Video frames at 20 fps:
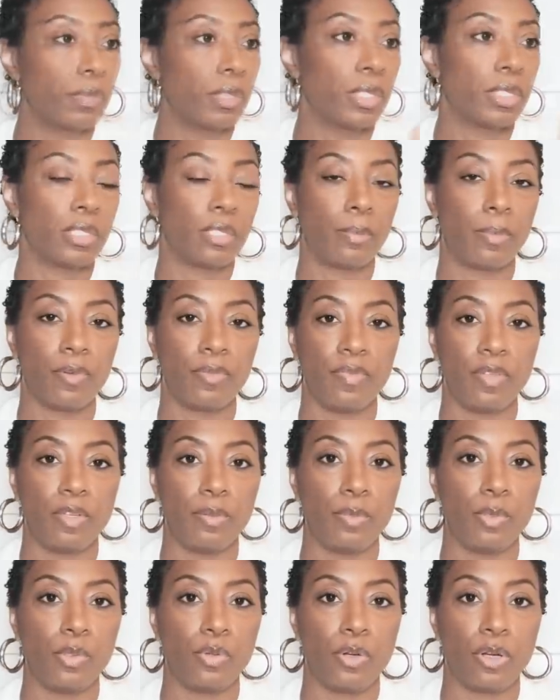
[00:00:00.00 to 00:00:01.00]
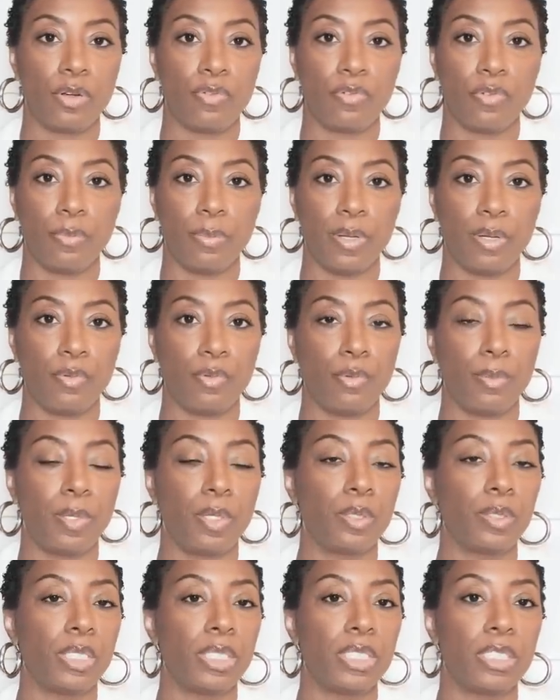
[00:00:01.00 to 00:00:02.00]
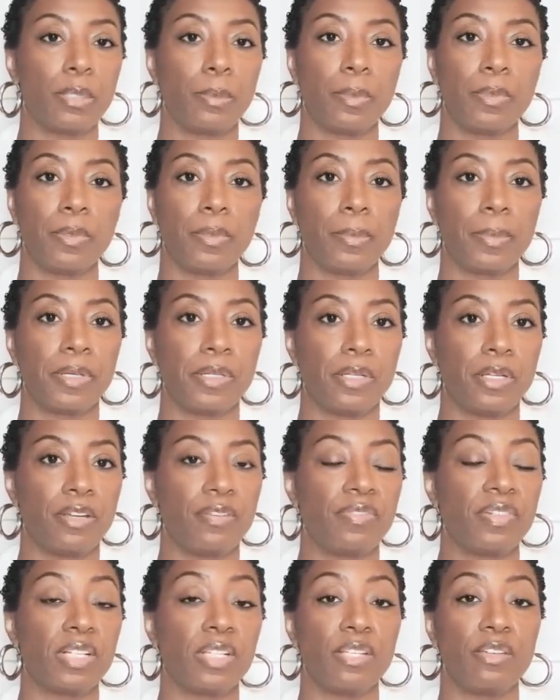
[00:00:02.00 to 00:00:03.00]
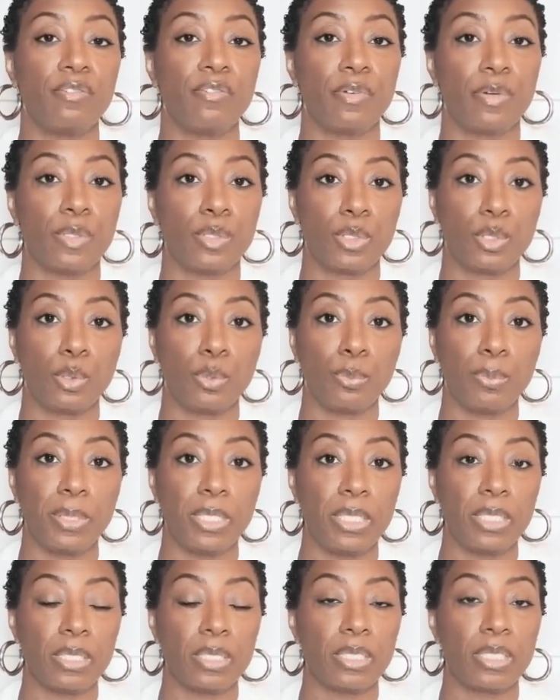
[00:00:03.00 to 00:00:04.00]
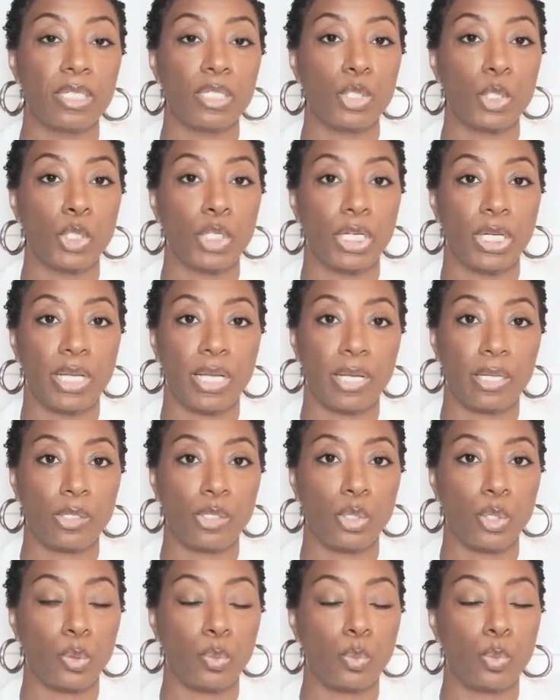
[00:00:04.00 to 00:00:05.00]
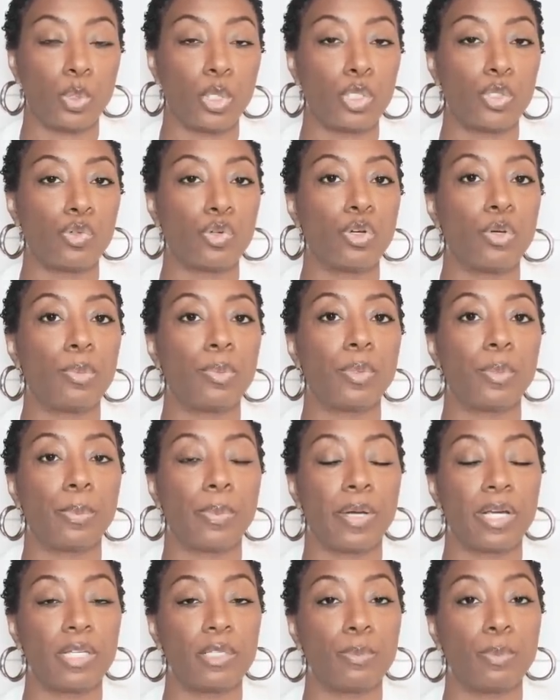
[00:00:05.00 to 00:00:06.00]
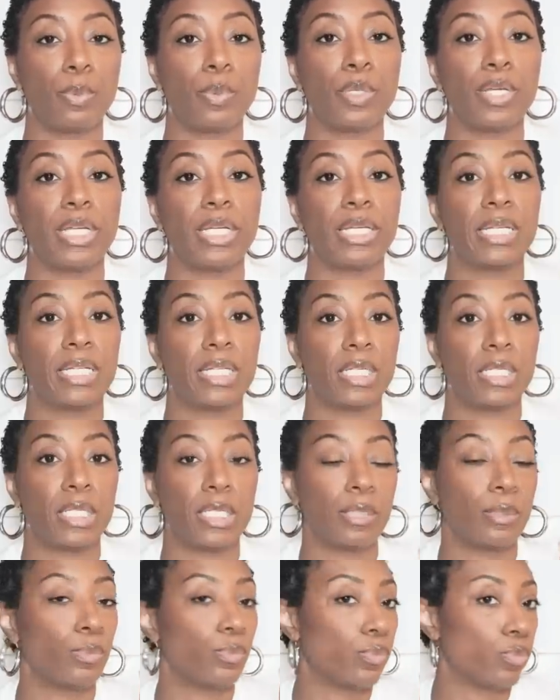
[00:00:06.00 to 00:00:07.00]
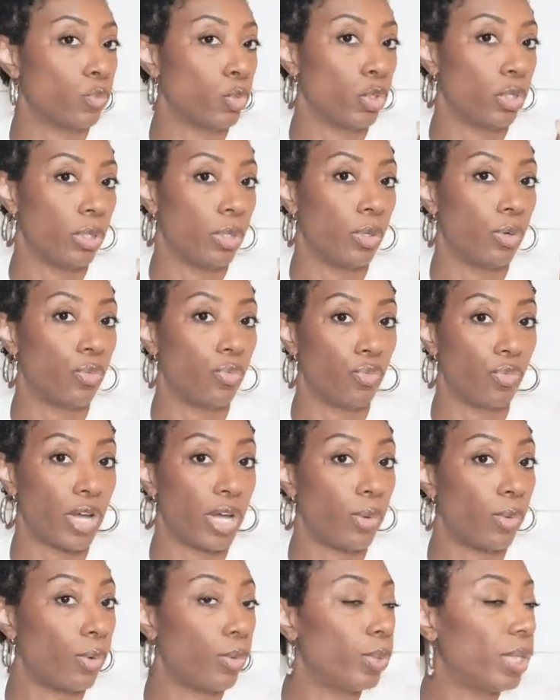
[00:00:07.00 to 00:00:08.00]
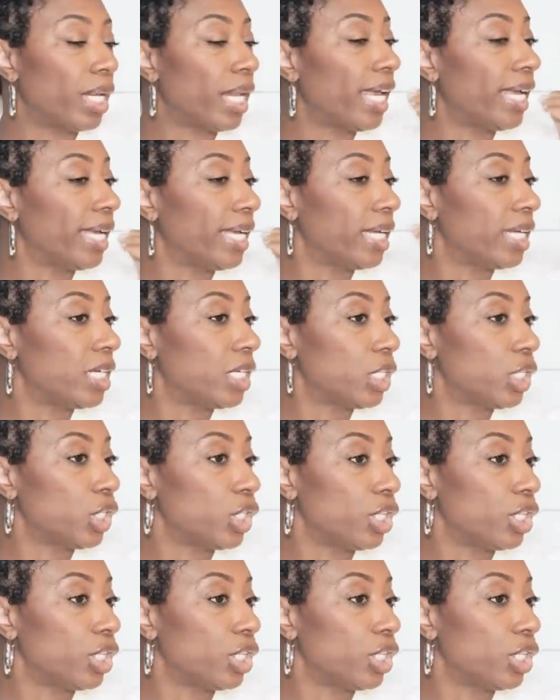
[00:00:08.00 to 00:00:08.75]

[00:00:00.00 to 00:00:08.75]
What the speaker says: Some of them are for bedroom only. Some of them are definitely versatile pieces that you could add to your wardrobe. The price point is right where we like it.